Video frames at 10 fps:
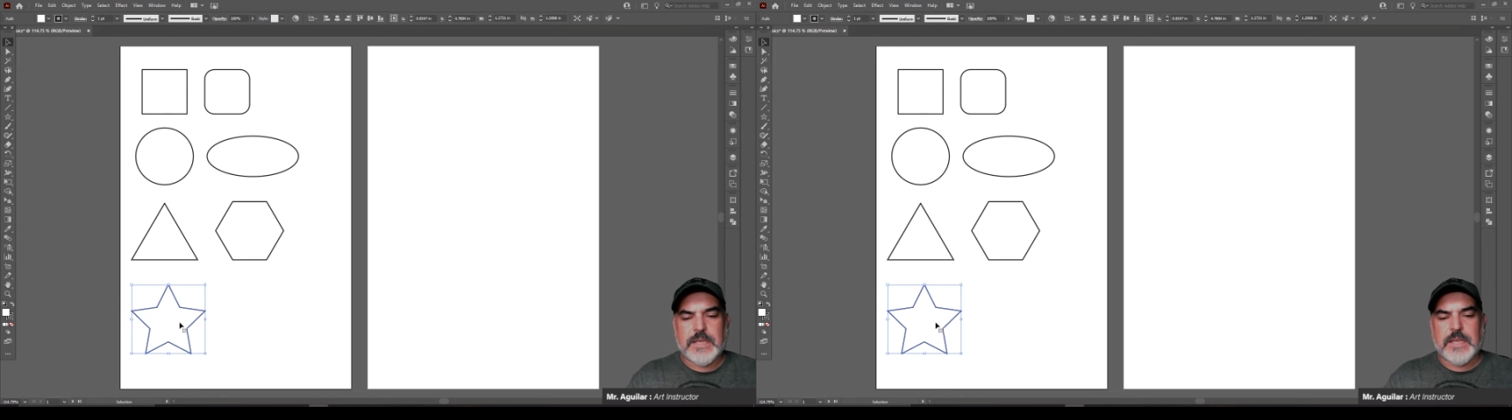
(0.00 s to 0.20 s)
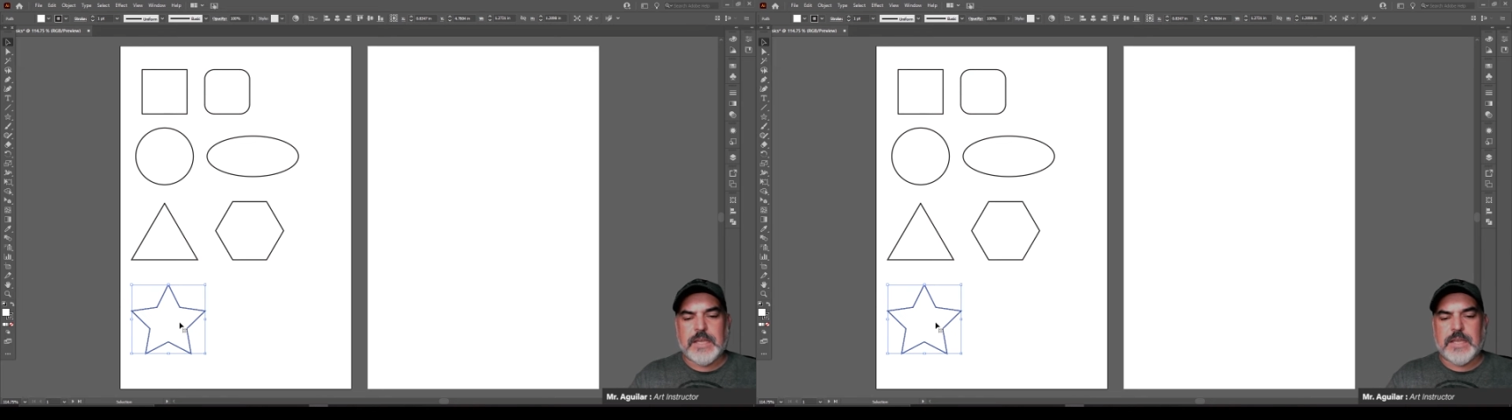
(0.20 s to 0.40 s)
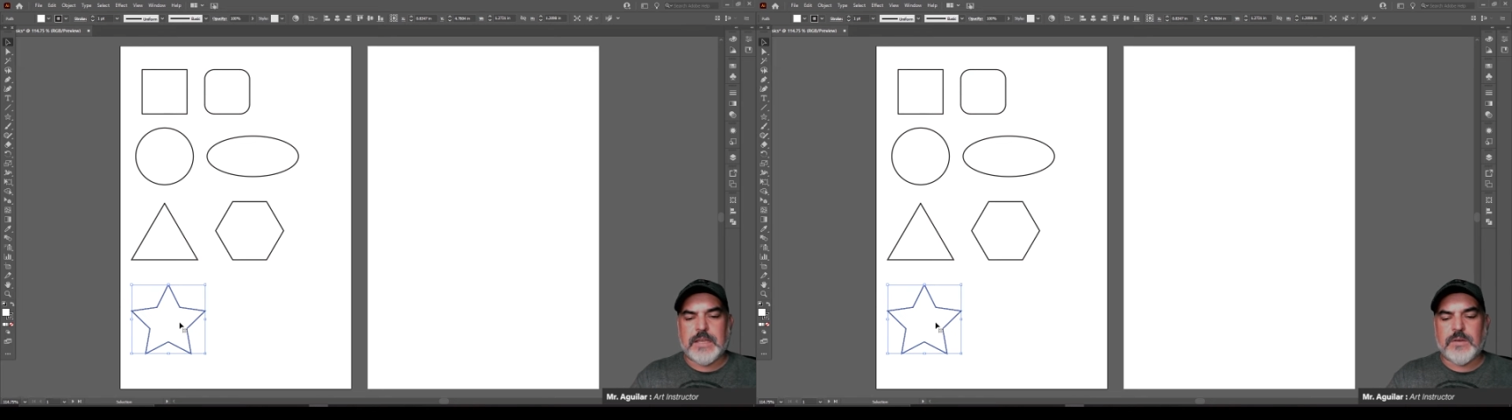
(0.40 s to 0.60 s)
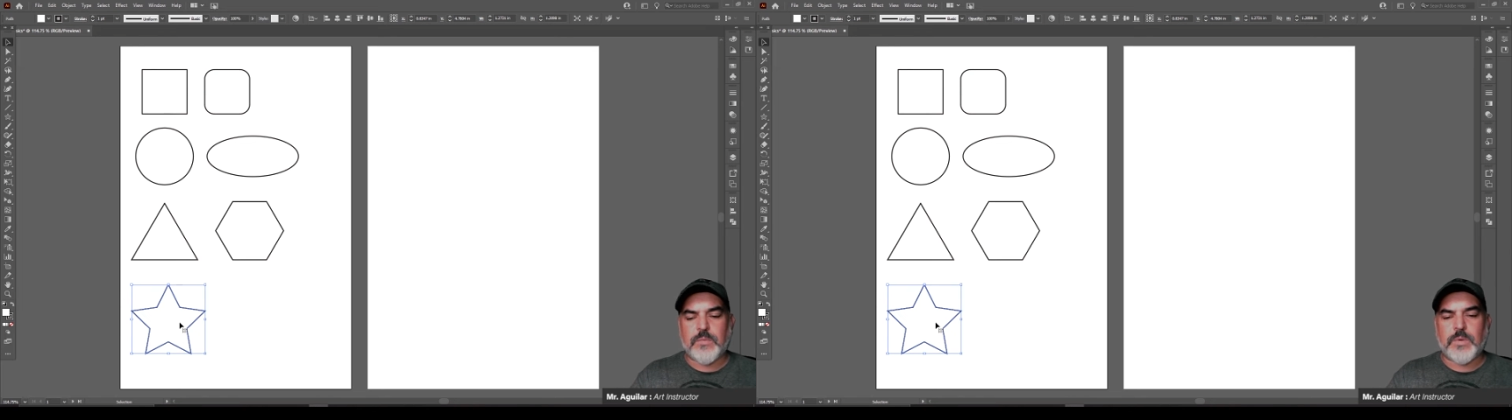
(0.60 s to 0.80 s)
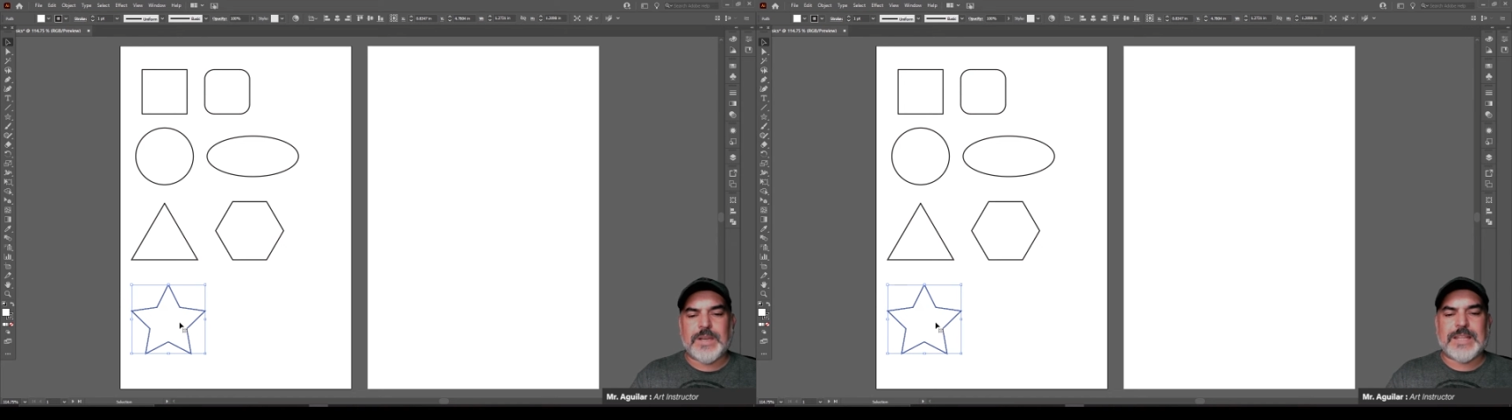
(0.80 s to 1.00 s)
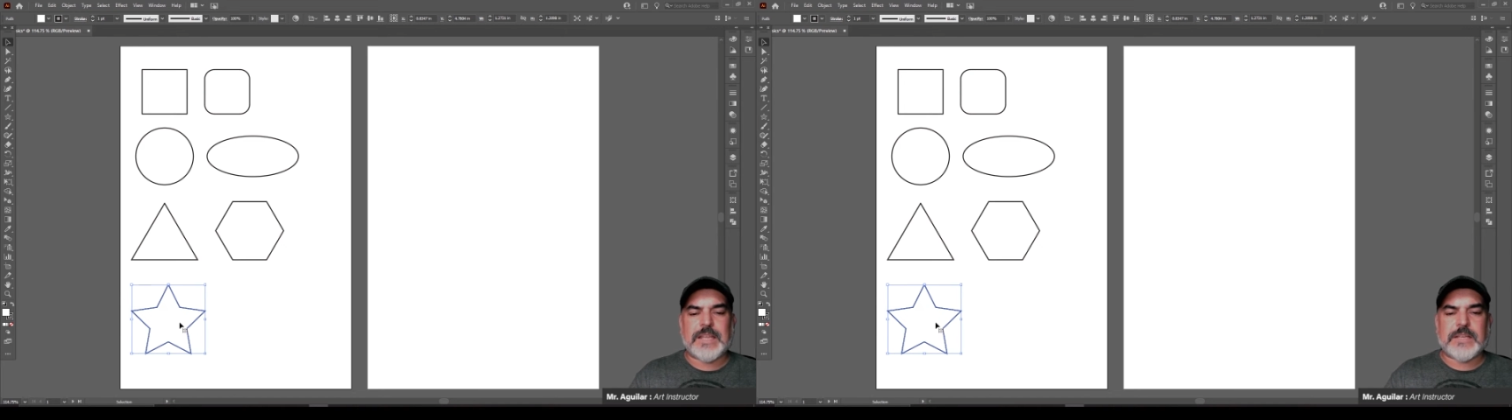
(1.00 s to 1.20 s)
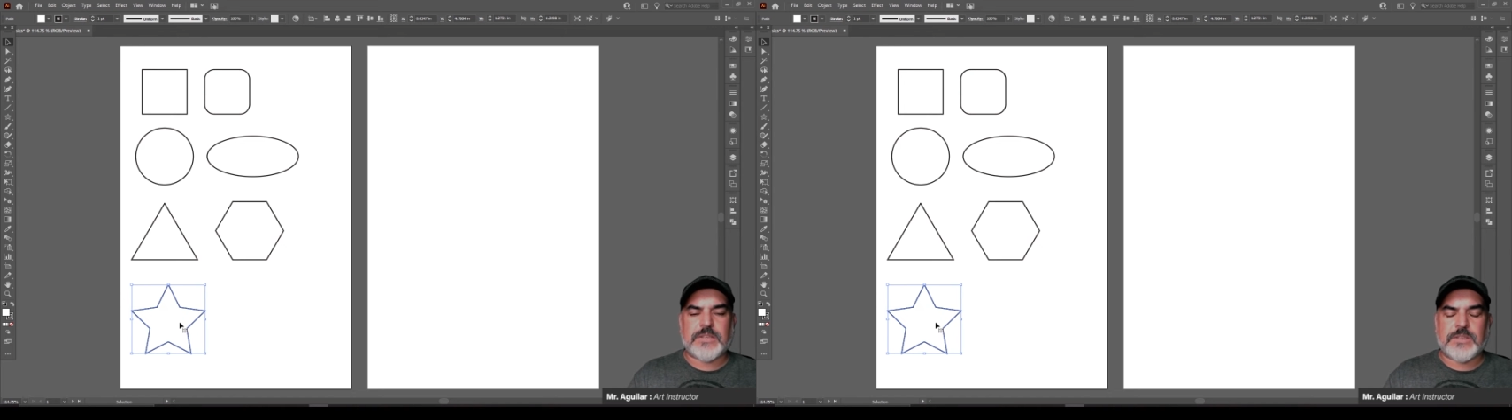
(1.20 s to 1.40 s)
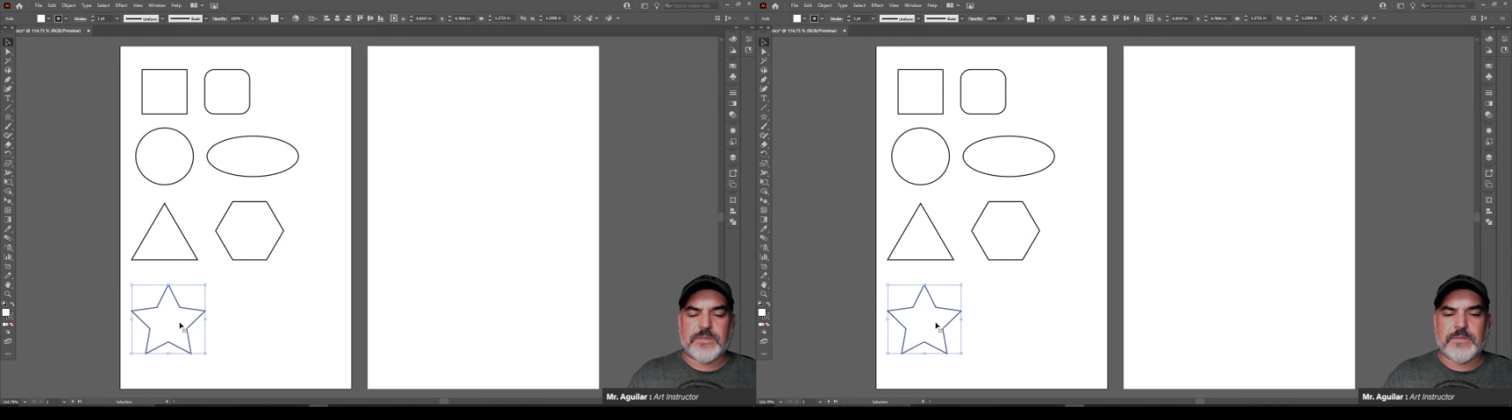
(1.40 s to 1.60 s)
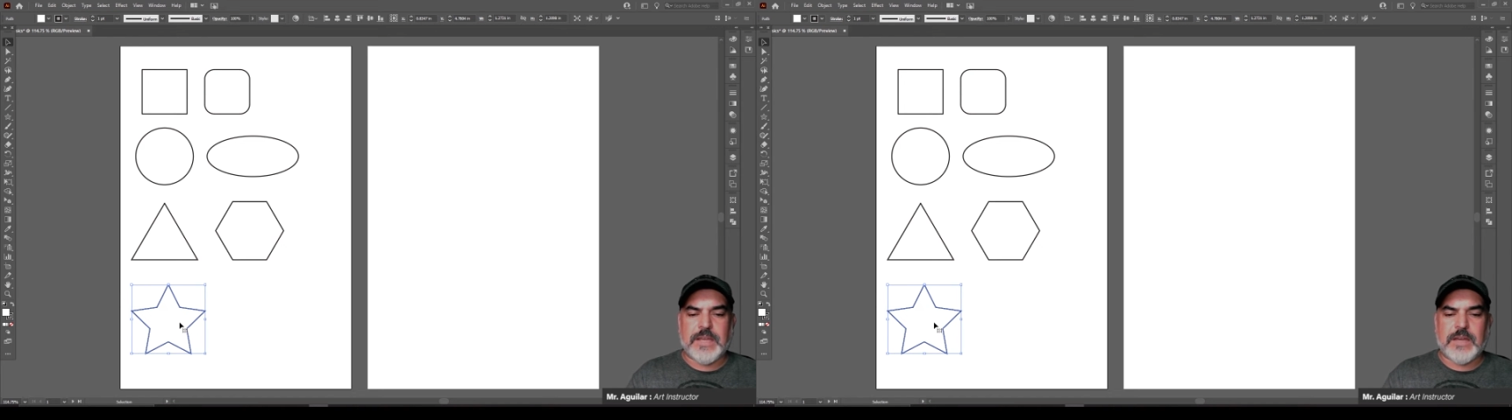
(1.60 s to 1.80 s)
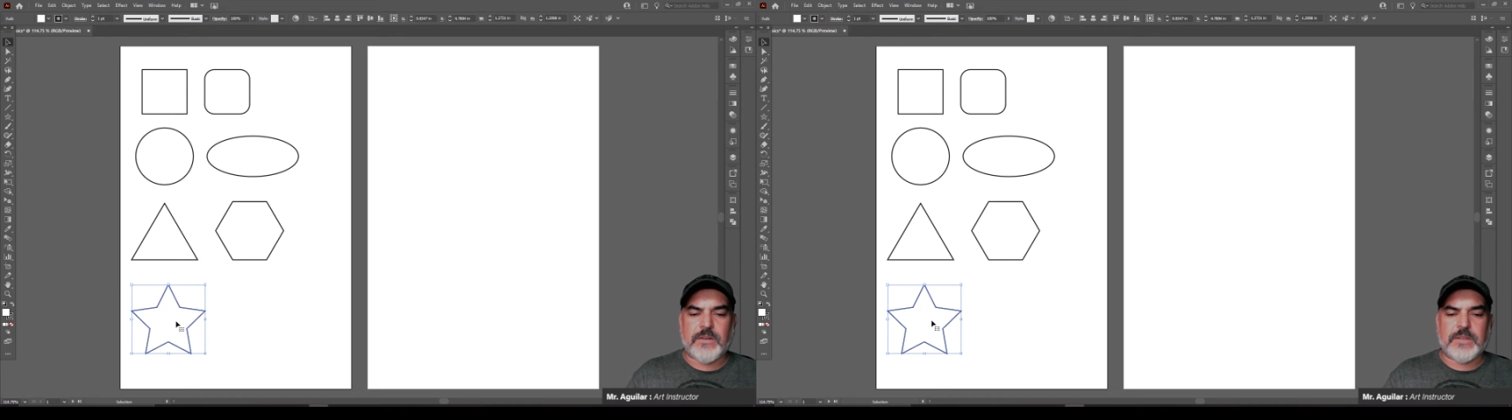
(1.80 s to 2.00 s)
And what I like to do
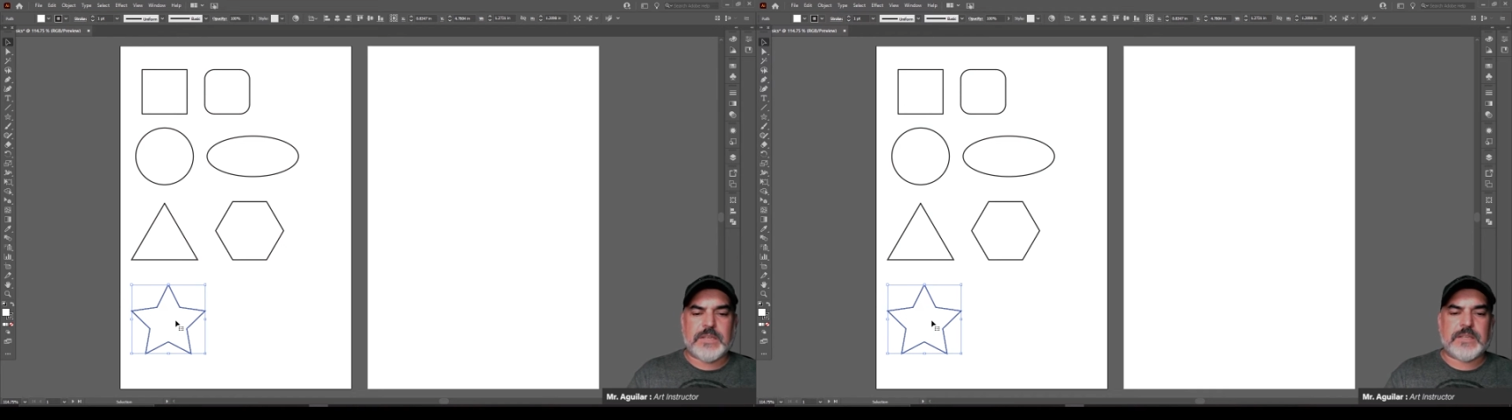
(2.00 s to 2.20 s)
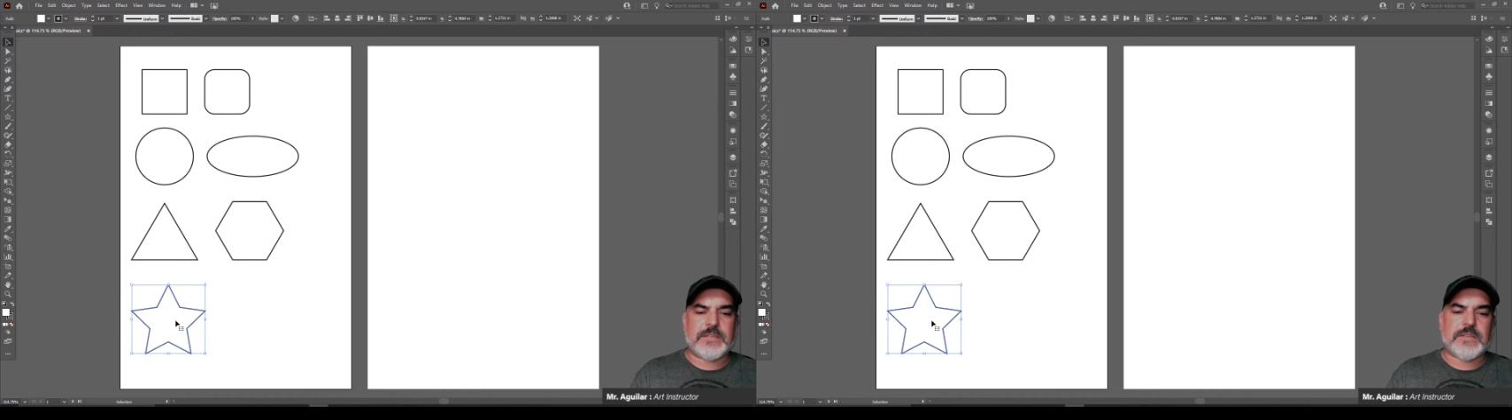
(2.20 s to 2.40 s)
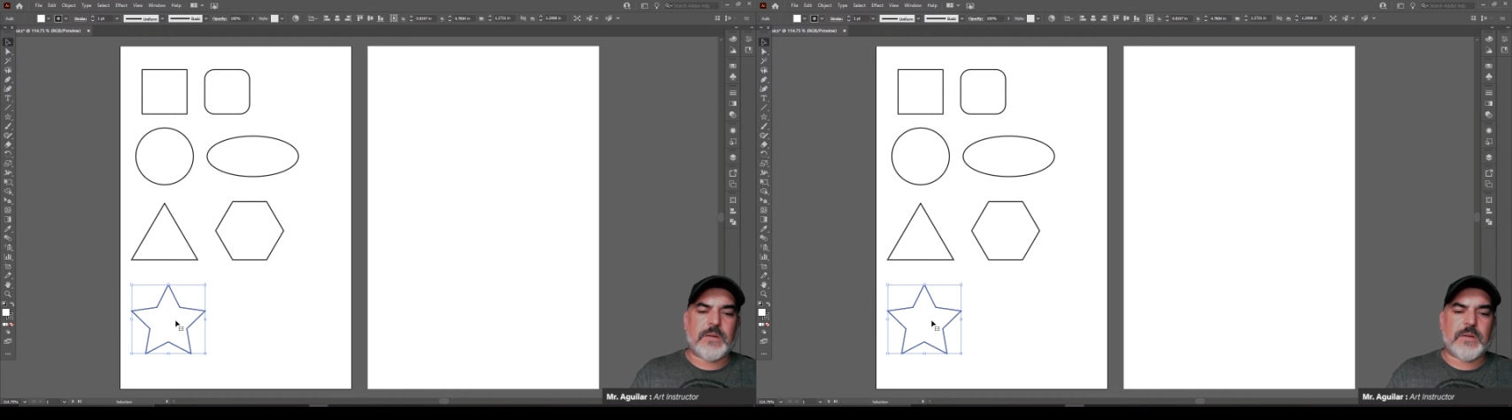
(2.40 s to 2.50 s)
now is